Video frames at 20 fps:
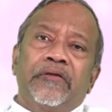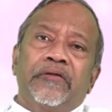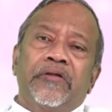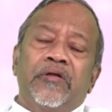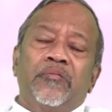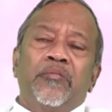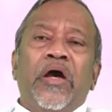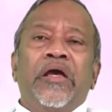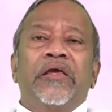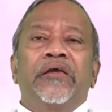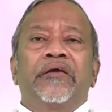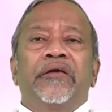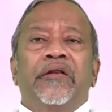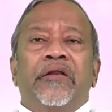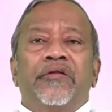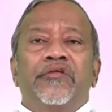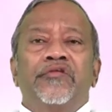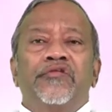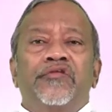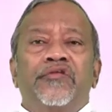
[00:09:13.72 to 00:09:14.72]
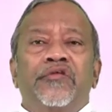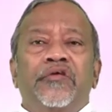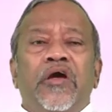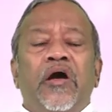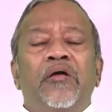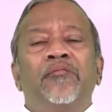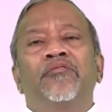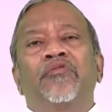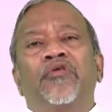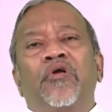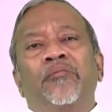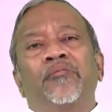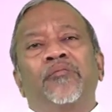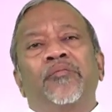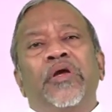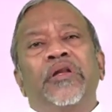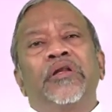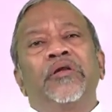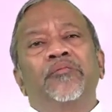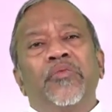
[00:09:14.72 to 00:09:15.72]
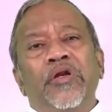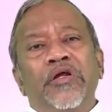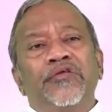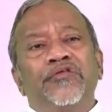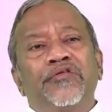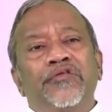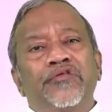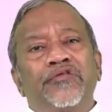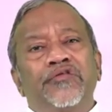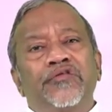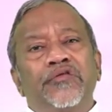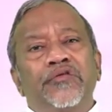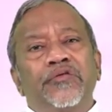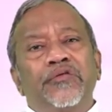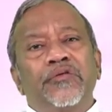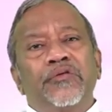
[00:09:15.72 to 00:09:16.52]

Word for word: The migrants come from many places.